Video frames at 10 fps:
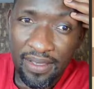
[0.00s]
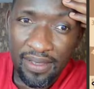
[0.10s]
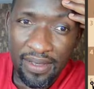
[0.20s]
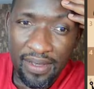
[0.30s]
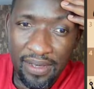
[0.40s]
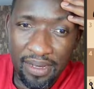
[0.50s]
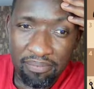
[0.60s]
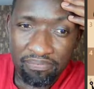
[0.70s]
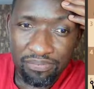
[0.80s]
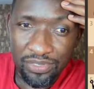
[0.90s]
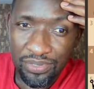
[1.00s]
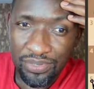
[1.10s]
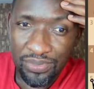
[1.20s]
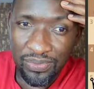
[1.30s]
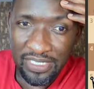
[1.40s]

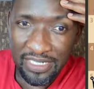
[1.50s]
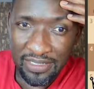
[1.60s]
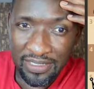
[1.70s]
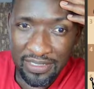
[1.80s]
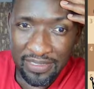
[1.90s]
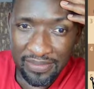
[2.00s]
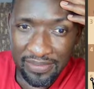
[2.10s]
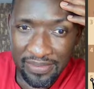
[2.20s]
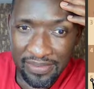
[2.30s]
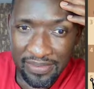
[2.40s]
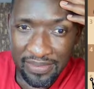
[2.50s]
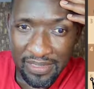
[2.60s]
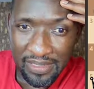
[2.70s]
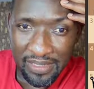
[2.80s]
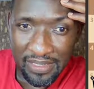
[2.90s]
What else?
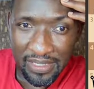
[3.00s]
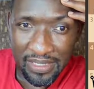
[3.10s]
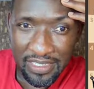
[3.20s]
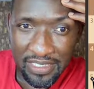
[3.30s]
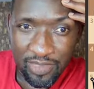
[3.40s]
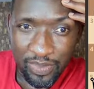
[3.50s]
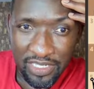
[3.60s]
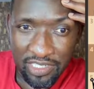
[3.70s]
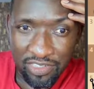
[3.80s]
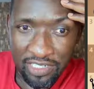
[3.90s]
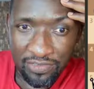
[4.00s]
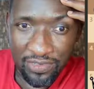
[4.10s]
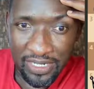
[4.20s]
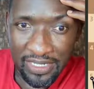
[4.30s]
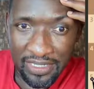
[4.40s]
This is pretty
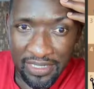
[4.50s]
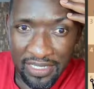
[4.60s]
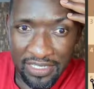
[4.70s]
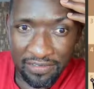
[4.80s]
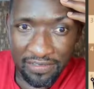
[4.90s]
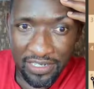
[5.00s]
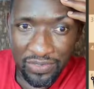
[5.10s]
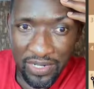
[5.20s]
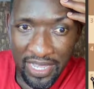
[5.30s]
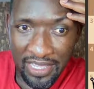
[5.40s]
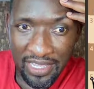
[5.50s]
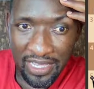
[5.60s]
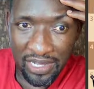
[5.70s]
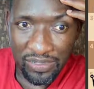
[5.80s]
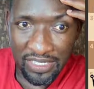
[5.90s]
straightforward. There's a free rook hanging
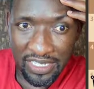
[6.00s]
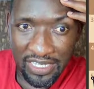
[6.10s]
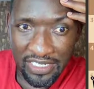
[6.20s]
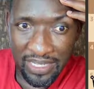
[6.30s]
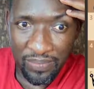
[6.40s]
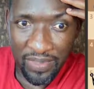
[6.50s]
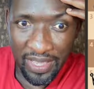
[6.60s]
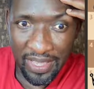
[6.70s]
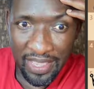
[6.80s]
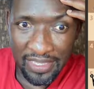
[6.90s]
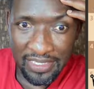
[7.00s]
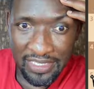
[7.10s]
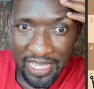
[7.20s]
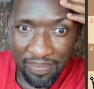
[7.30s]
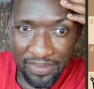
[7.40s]
out here somewhere,
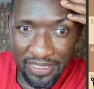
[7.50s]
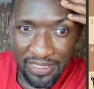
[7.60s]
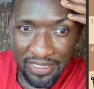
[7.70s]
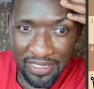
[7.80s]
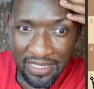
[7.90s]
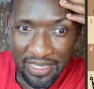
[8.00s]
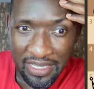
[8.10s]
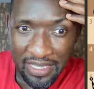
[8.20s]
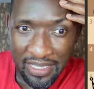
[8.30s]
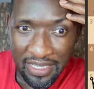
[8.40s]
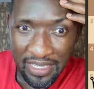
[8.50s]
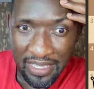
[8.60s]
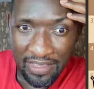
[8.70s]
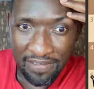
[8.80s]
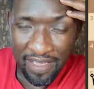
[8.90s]
except
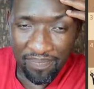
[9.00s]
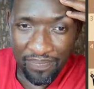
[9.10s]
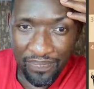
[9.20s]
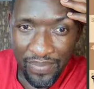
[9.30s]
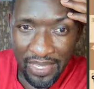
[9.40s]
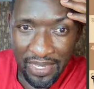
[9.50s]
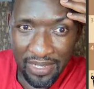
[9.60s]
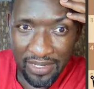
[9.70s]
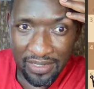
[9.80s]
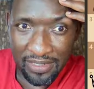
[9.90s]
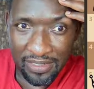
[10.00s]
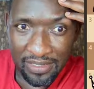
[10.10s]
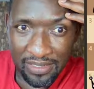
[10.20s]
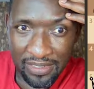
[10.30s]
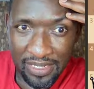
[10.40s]
if I pick
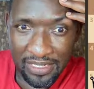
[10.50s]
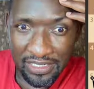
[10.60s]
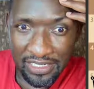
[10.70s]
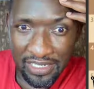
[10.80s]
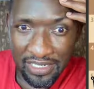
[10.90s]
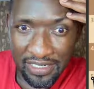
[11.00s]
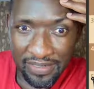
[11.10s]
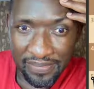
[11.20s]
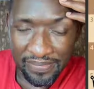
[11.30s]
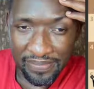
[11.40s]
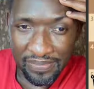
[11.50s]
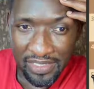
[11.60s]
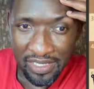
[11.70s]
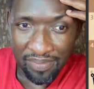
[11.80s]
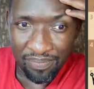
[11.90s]
that check,
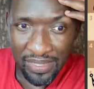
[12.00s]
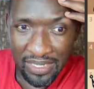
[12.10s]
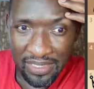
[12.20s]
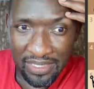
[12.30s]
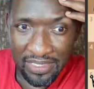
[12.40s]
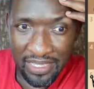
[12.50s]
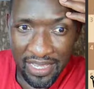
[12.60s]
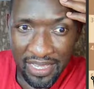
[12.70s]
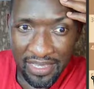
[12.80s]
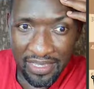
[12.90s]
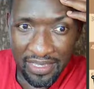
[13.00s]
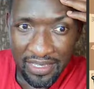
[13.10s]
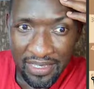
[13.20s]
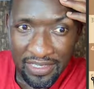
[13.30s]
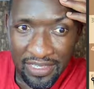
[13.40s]
pick this guy,
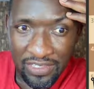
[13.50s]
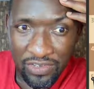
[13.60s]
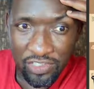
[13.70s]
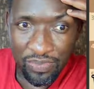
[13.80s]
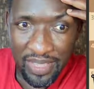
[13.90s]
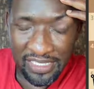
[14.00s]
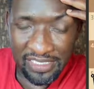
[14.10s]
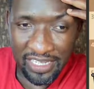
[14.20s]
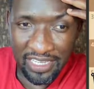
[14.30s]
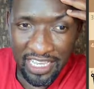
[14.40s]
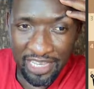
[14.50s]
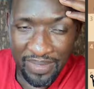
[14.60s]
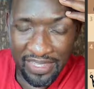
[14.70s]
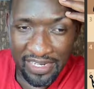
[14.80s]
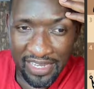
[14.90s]
there's going to be a check here by
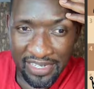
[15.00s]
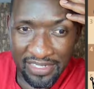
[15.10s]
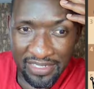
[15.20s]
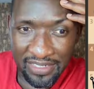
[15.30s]
the knight.